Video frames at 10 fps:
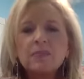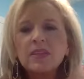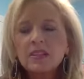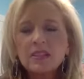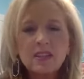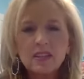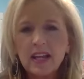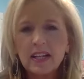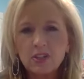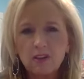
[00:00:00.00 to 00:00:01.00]
This is the
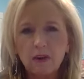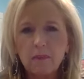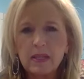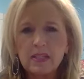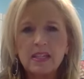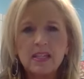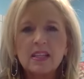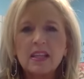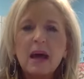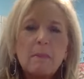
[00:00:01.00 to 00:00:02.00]
nature of our
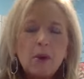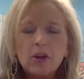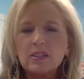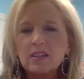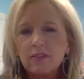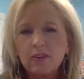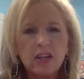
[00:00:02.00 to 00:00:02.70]
business, and that part is never